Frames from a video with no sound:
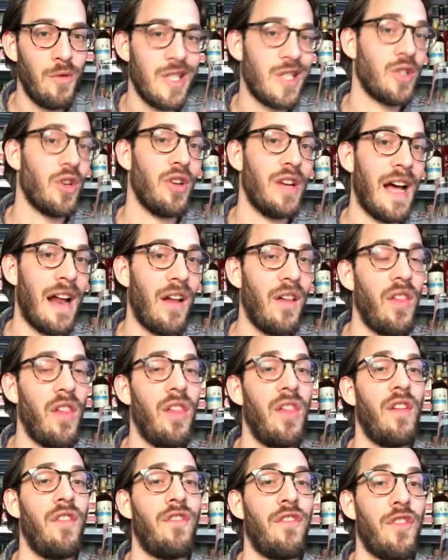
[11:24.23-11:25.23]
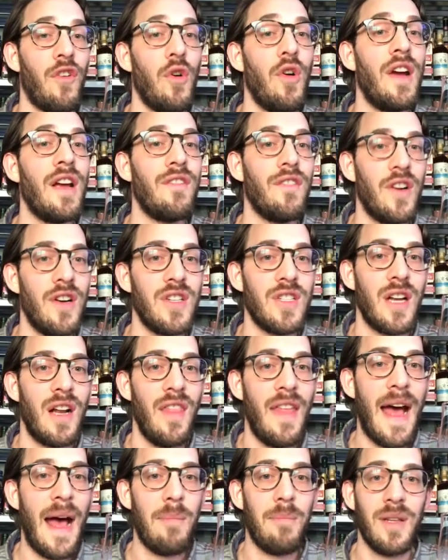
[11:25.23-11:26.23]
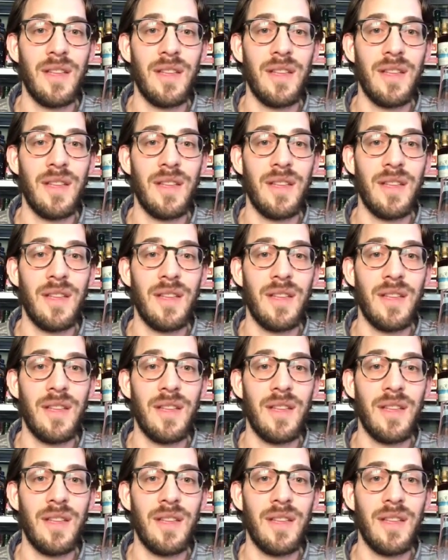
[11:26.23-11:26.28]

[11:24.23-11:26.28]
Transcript: We sold out of the Lefroy version of that,